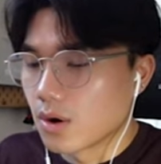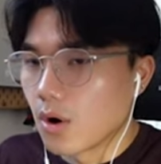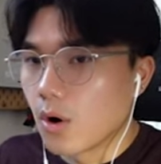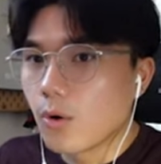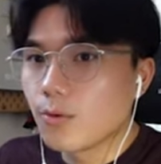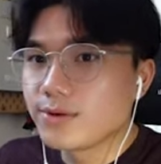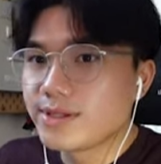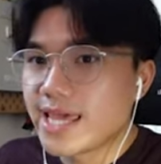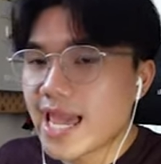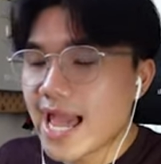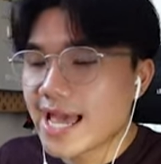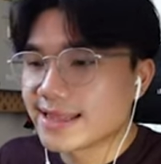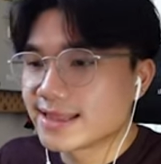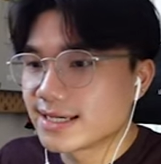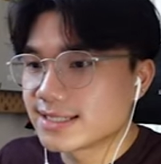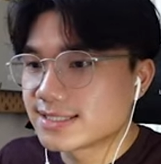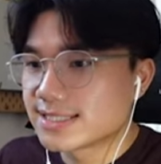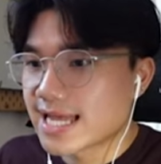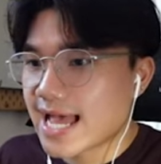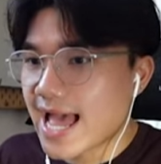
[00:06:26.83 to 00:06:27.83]
Oh, yeah, it
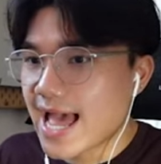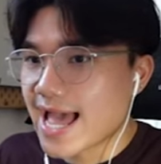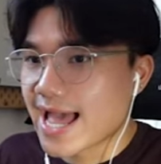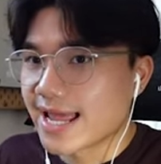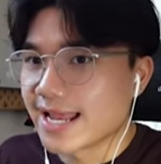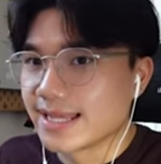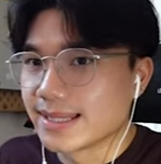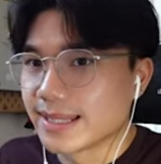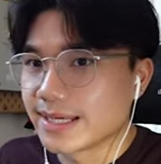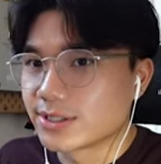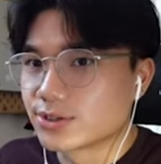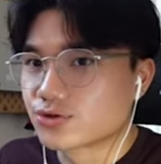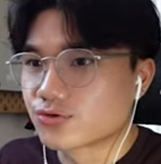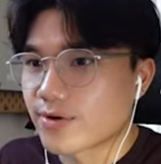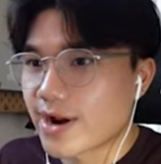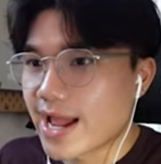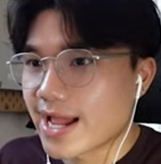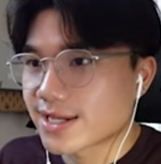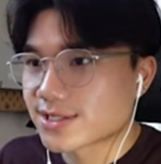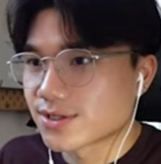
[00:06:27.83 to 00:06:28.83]
does that. It, like,
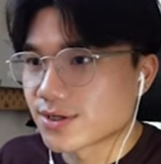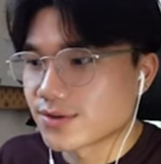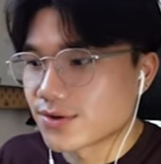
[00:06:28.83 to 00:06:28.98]
drags